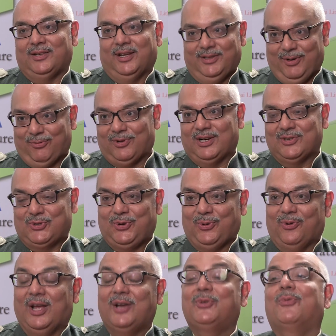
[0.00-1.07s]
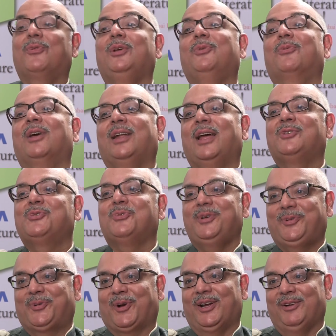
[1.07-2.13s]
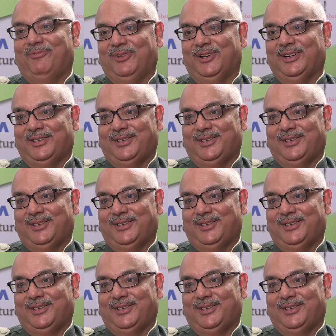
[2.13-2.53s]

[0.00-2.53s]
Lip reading: then they were rescued. And today you can actually drive there.